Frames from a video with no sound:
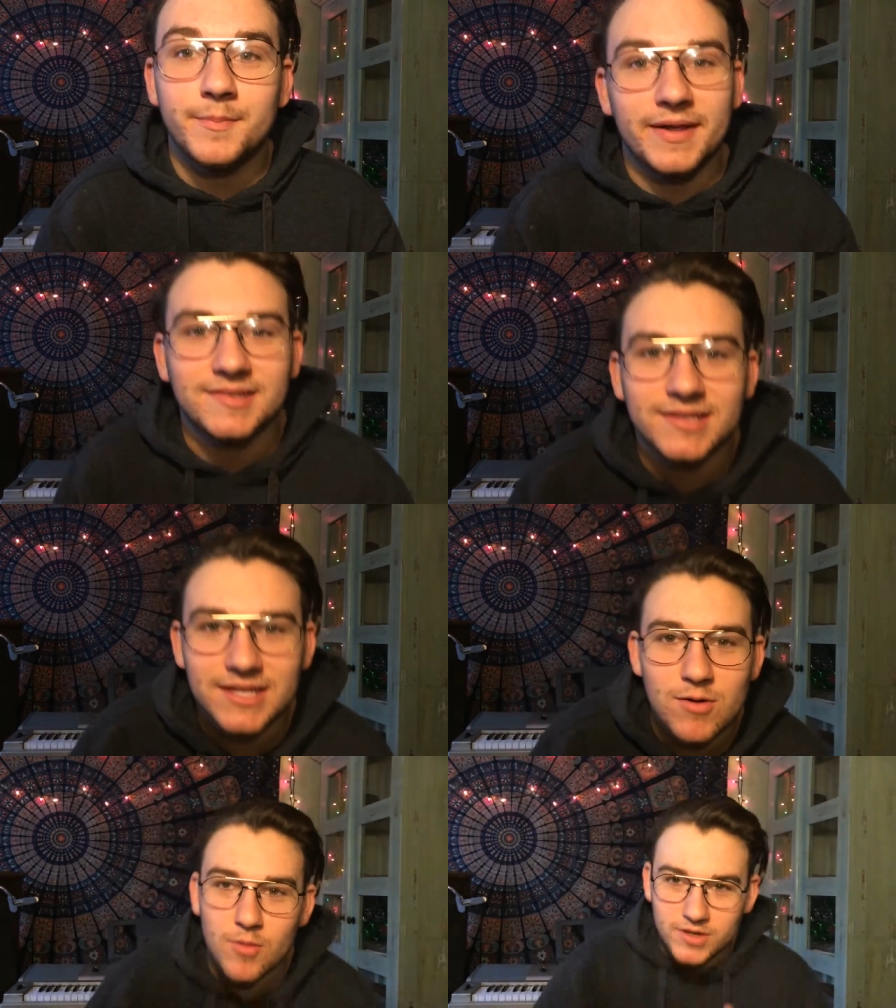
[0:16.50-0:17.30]

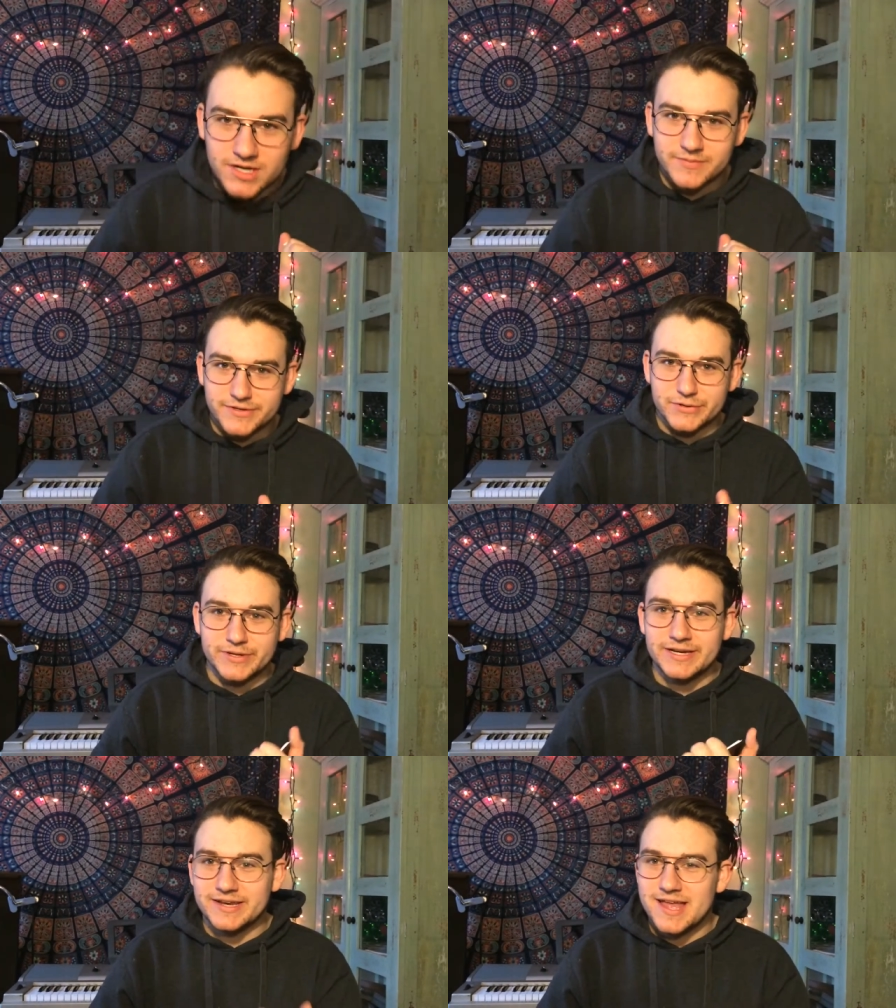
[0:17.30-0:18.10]
basically, what we're gonna be
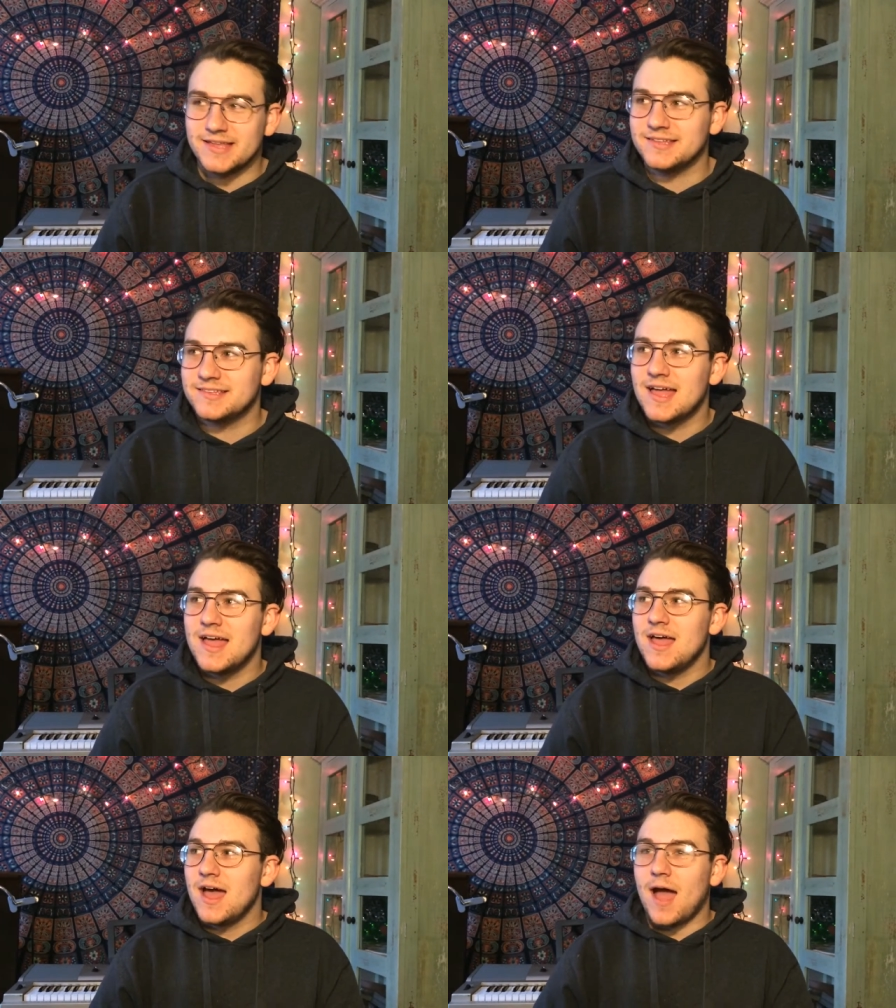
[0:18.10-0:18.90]
doing is
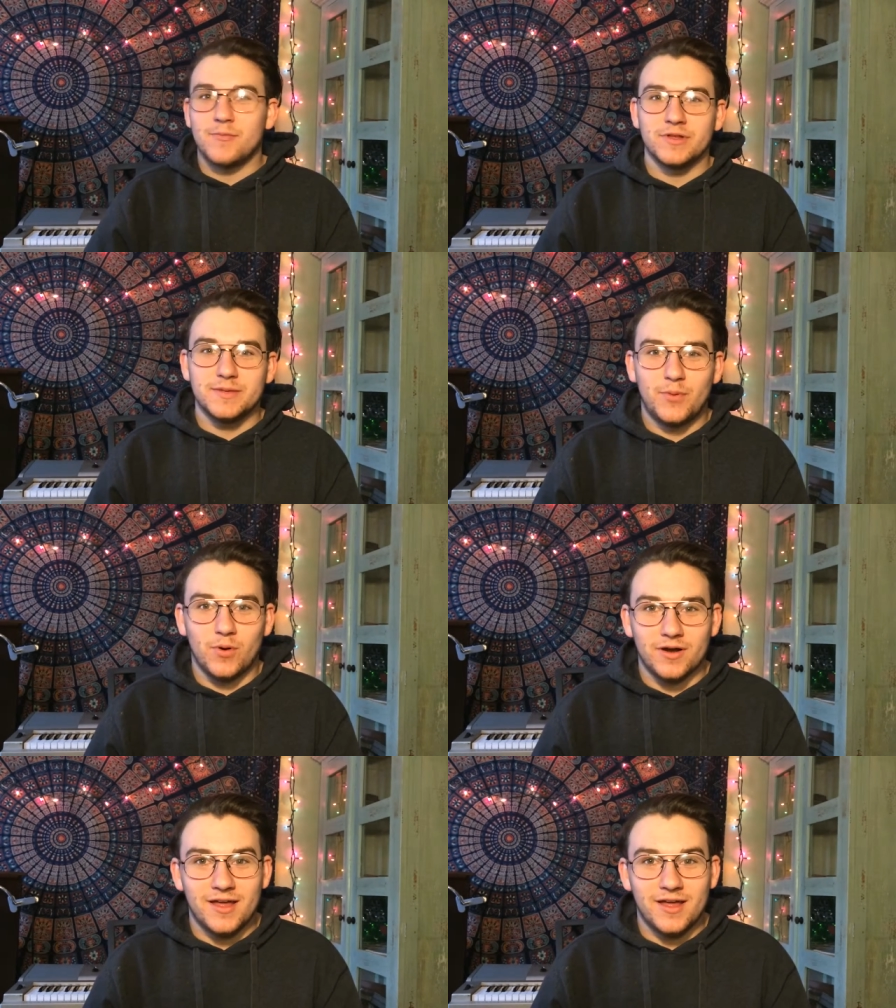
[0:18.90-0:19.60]
I'm really bored.